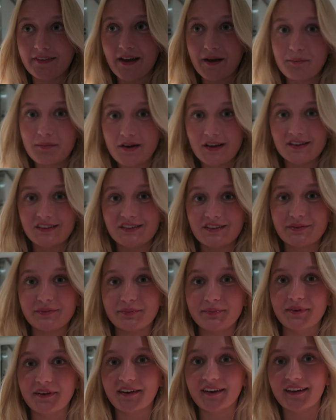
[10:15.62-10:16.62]
that much,
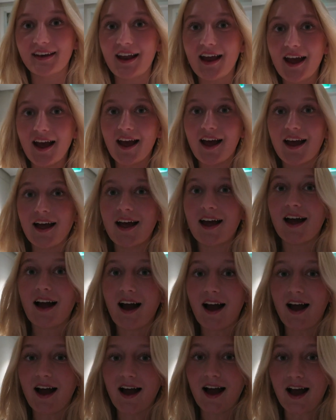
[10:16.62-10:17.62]
but
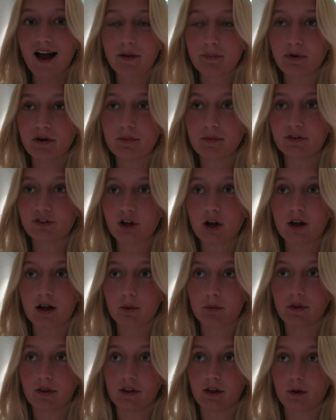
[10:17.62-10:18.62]
I pretty much hung
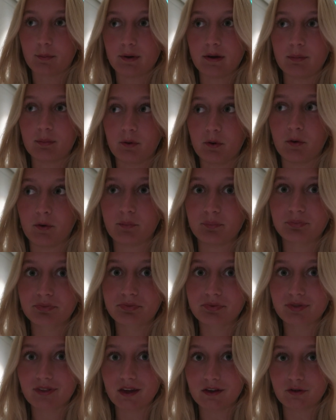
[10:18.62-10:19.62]
out with a lot of people
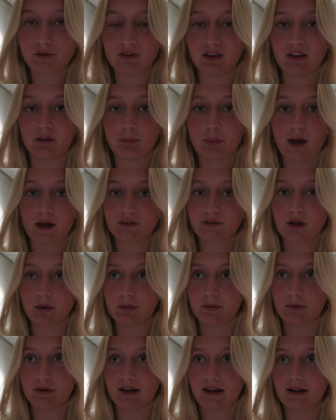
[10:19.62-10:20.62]
during these past
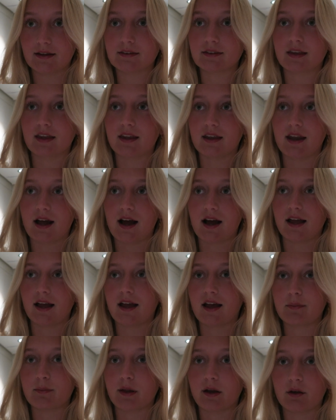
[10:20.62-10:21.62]
couple of days, and I
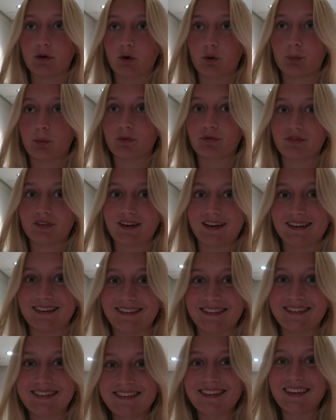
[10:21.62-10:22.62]
have met a group of
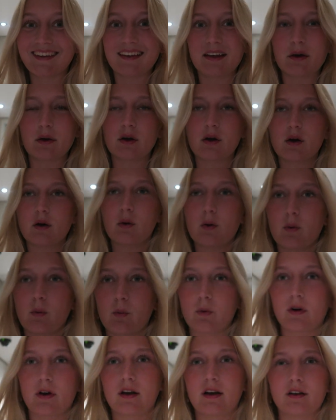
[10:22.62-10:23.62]
friends.
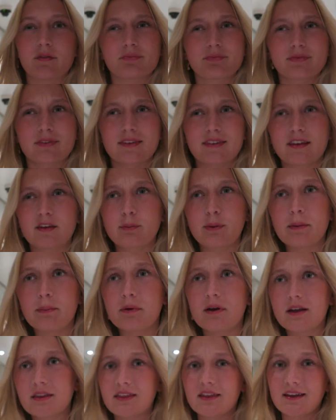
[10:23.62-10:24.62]
We're 6
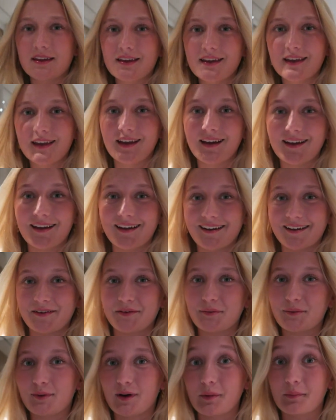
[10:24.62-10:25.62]
people, I think,
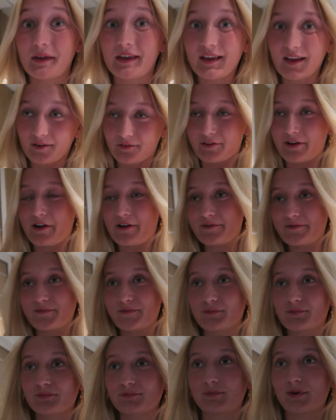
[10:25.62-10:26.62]
and we have
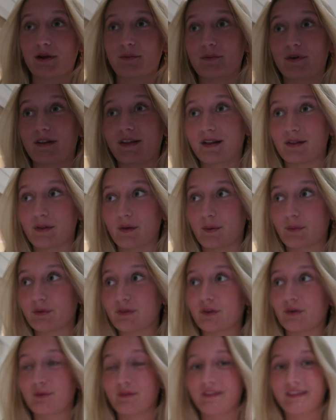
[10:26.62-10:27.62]
become really
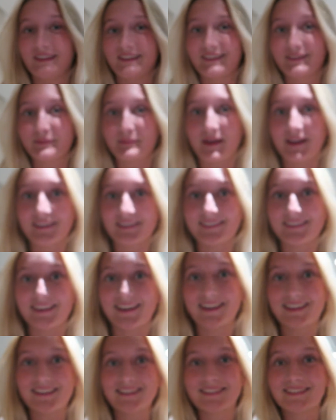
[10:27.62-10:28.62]
close over these past
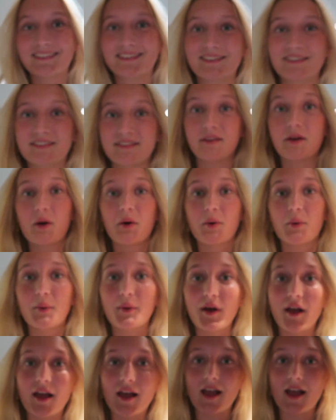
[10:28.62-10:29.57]
days. So